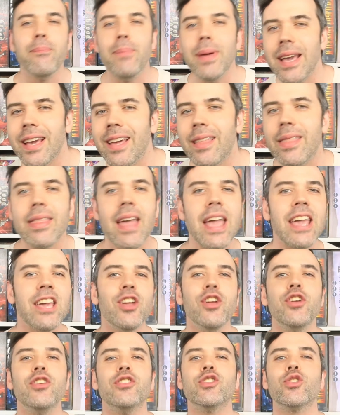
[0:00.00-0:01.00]
big thank
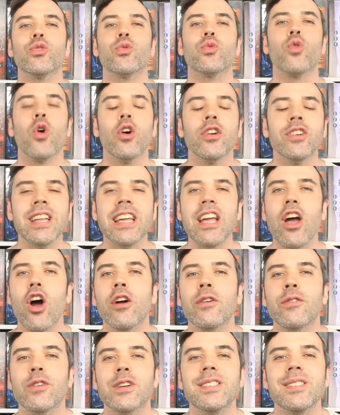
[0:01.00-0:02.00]
you to Rodney
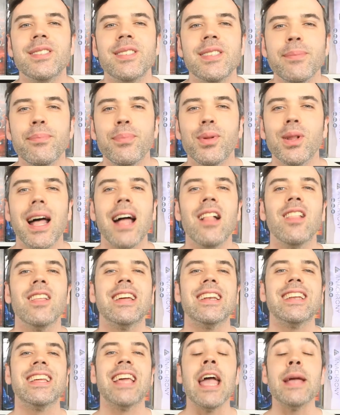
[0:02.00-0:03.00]
over at Simply
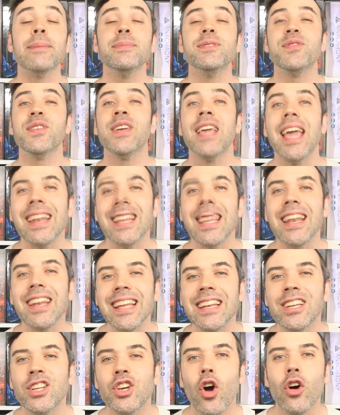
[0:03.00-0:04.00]
Elegant Games for getting
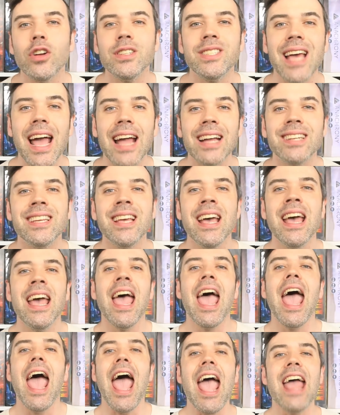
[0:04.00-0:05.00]
in contact
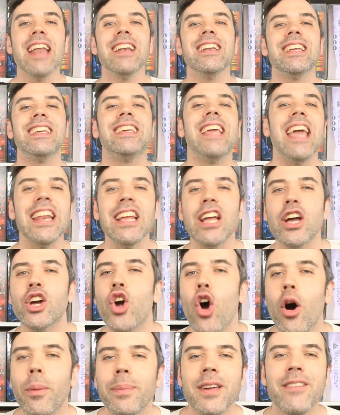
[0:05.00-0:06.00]
and getting a
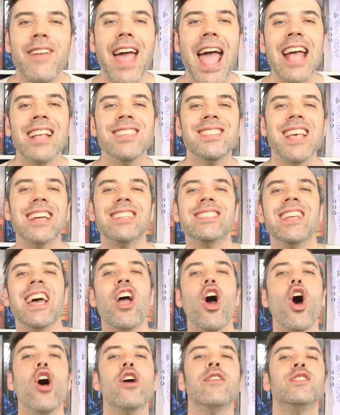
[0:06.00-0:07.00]
copy of Anzac Day
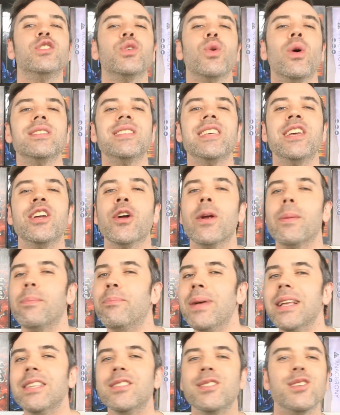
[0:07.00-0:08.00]
over to us here at
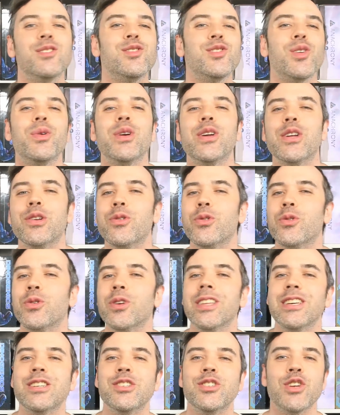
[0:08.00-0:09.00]
Bits so we can
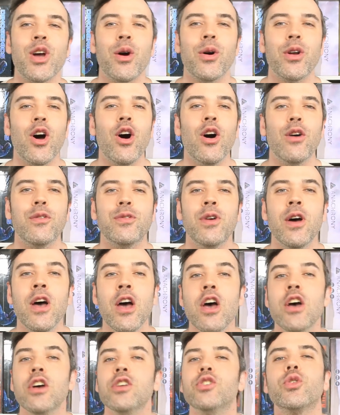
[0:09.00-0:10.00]
really show it off.
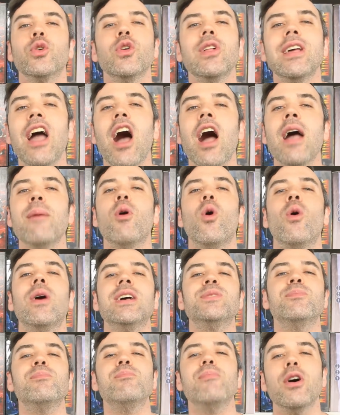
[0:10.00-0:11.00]
Truly, I'm
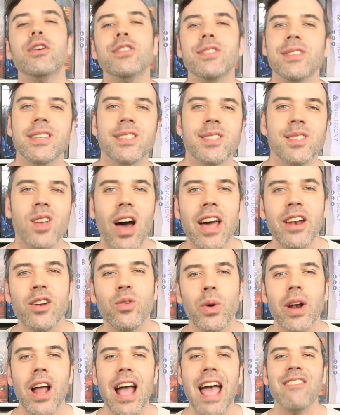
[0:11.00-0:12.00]
always most excited
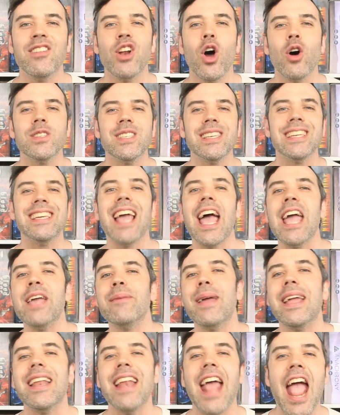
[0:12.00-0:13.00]
when I have an Aussie game
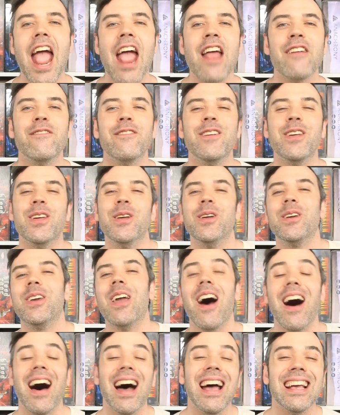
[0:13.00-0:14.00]
in hand for you
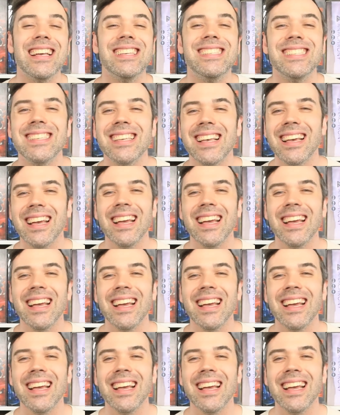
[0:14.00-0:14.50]
guys.